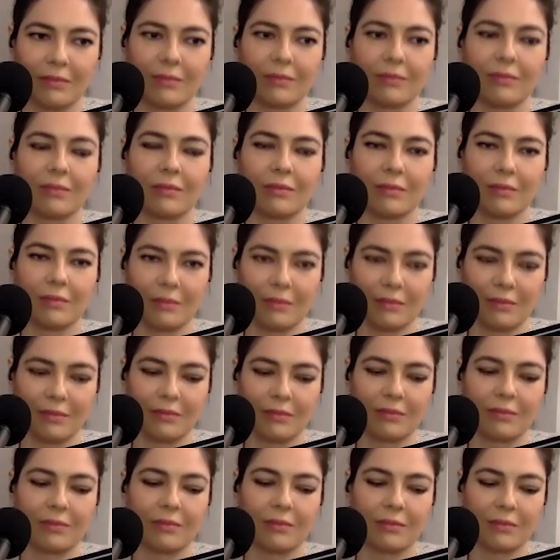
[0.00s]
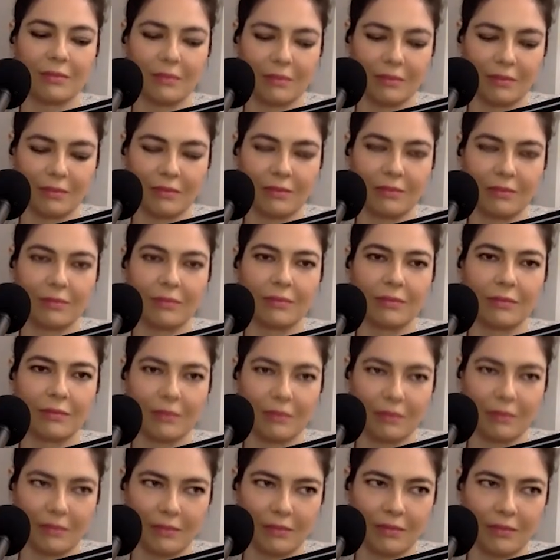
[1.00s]

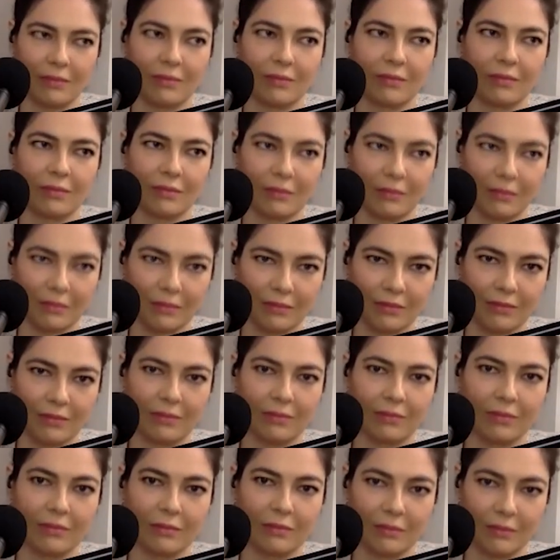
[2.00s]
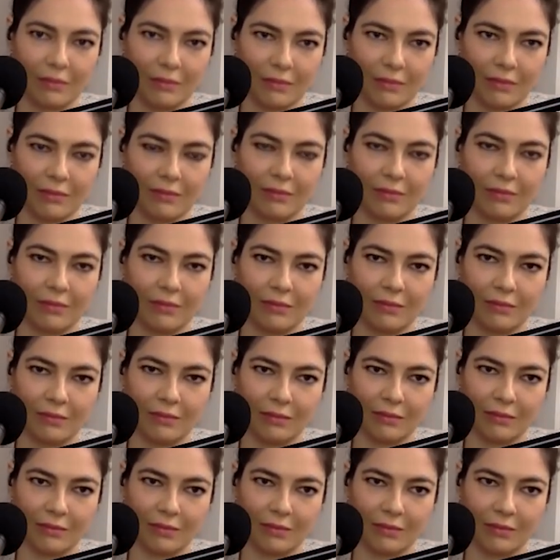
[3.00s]

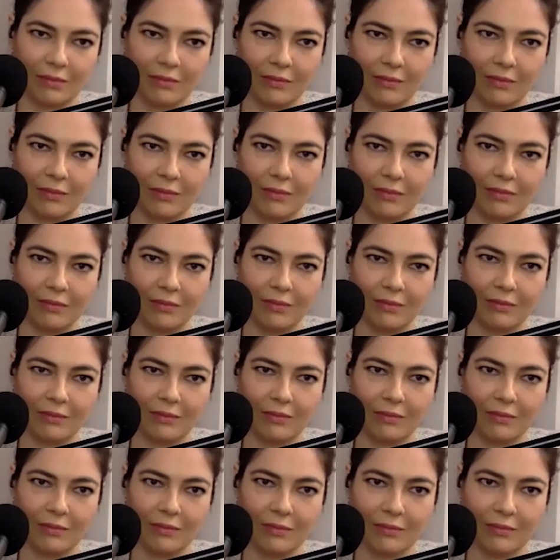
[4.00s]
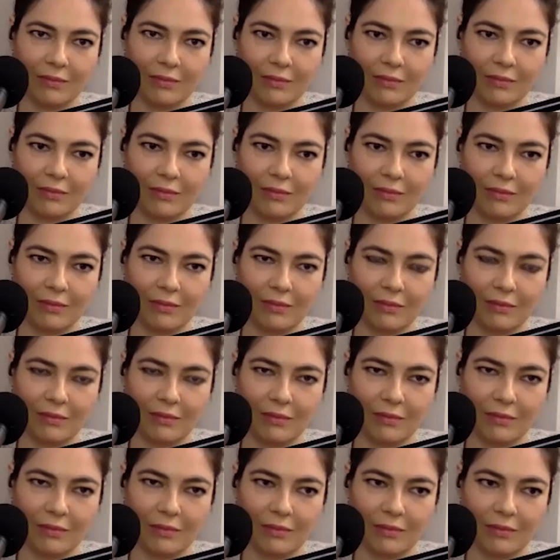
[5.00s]

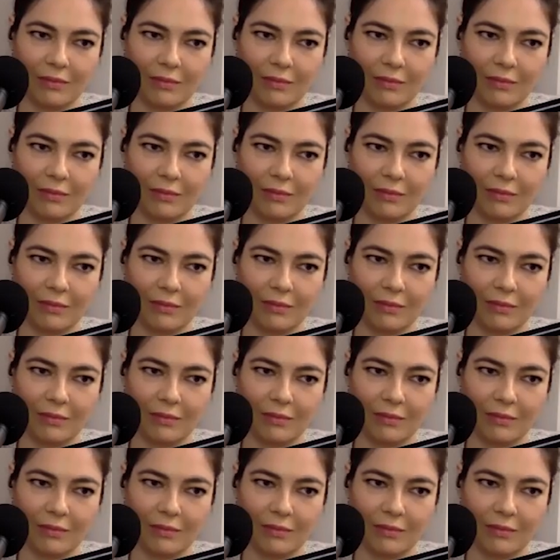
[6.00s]
No words are spoken by the person on screen.